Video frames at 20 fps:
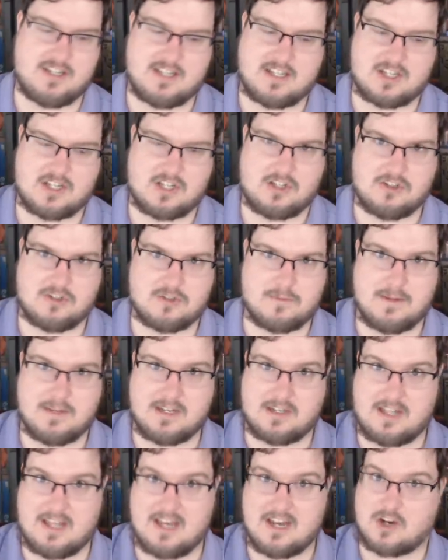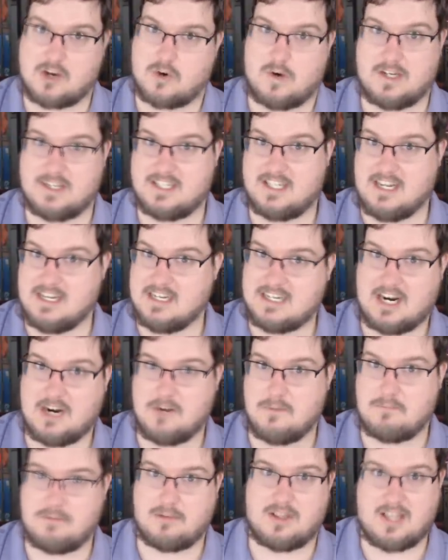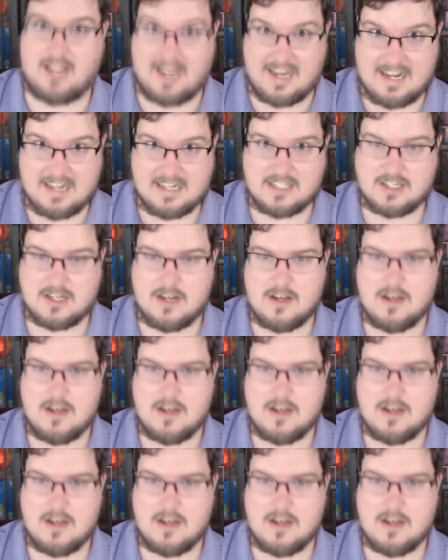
that the Lizardmen led across the entire planet,